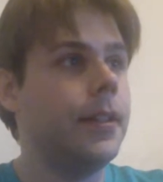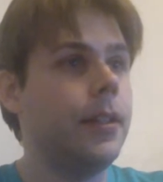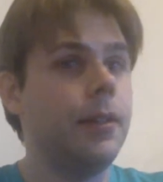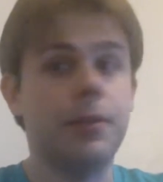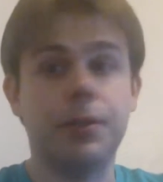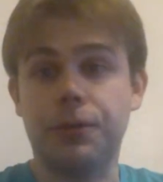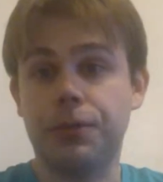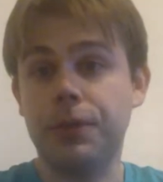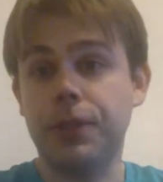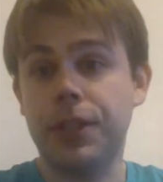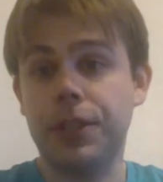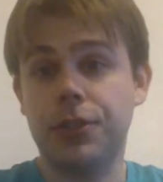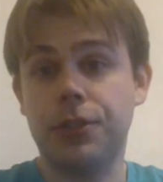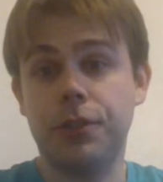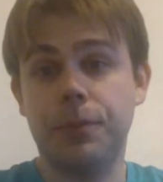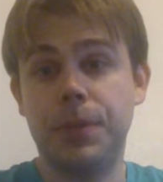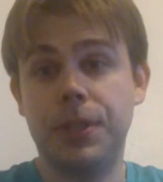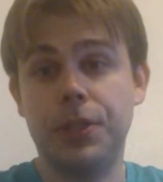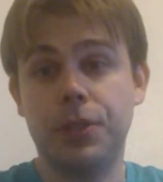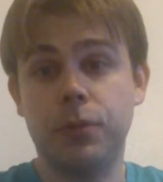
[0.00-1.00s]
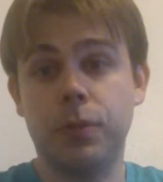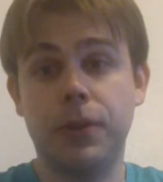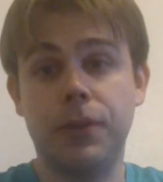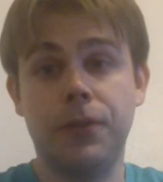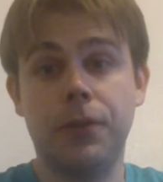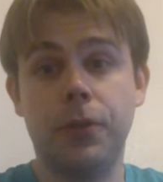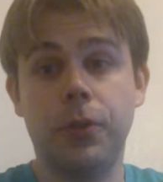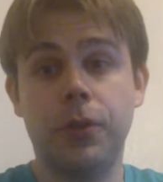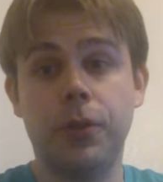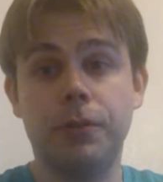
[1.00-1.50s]
It was really, it should have been
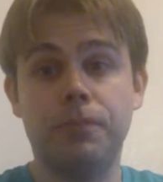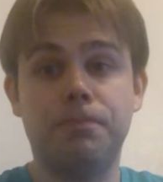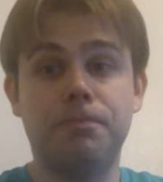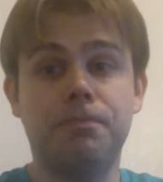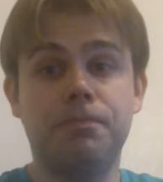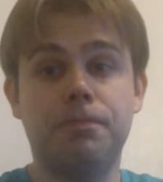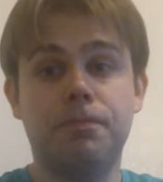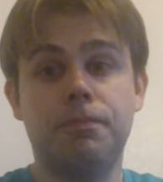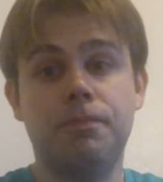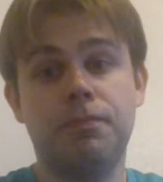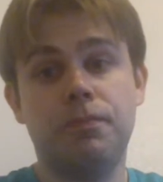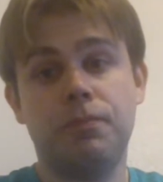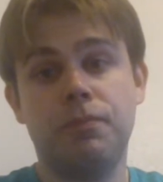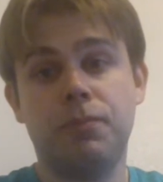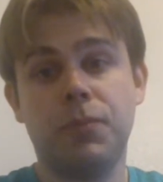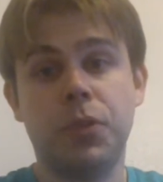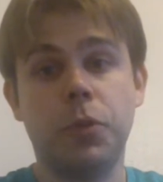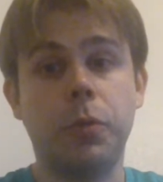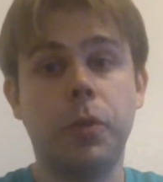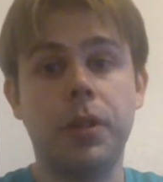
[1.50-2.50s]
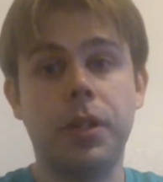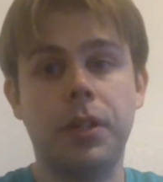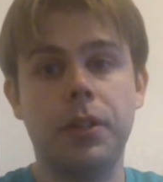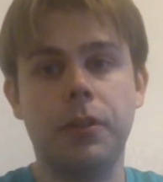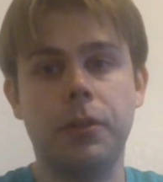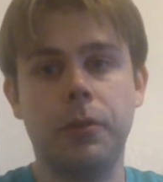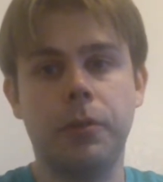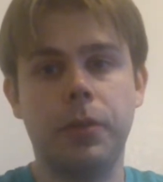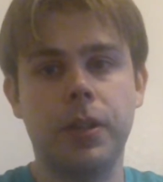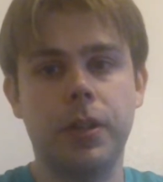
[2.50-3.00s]
24-20
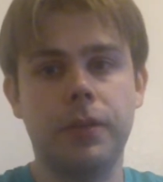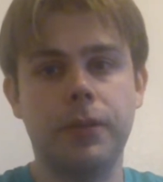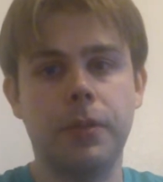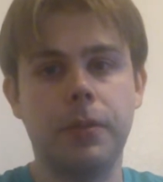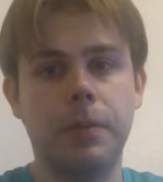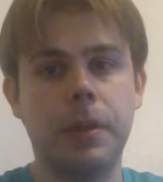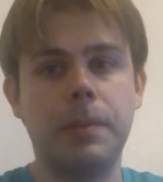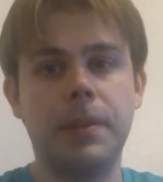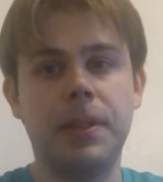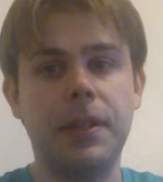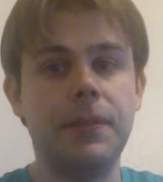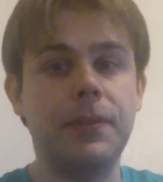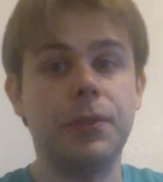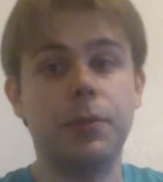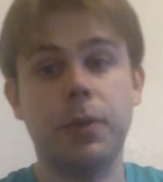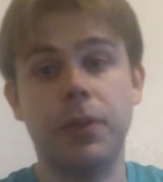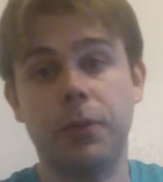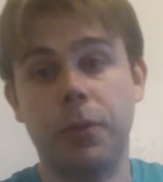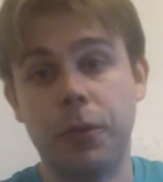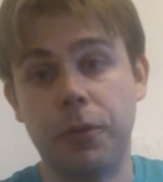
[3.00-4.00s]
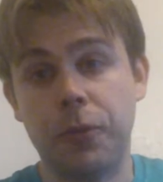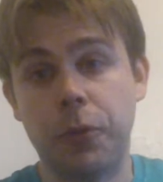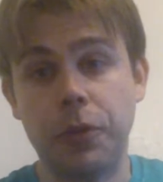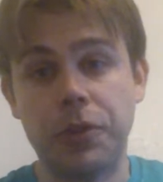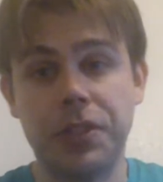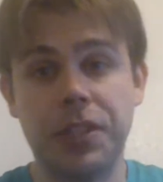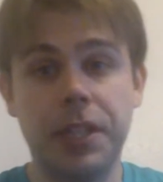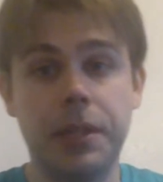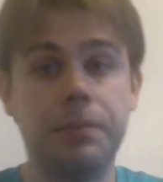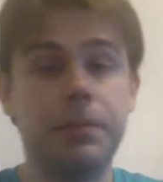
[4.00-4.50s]
or whatever, maybe even
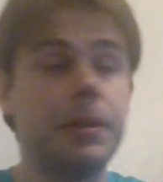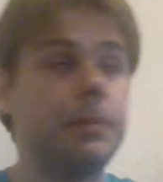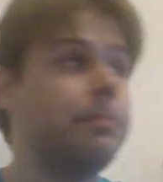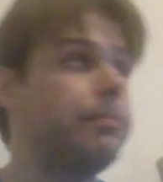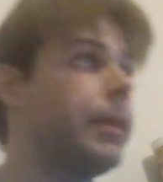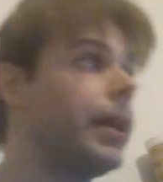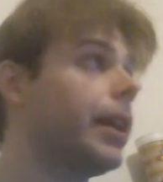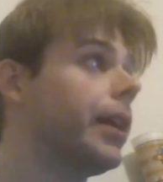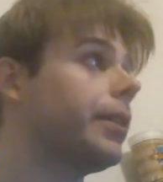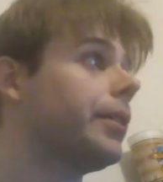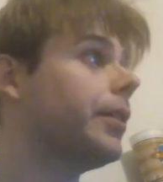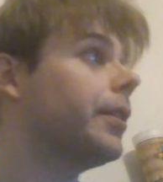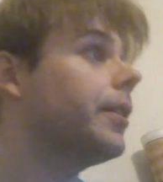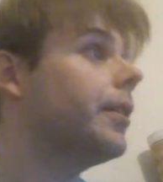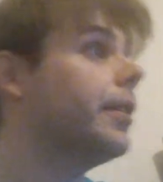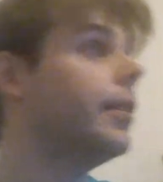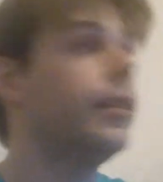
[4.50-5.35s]
24-14, but man,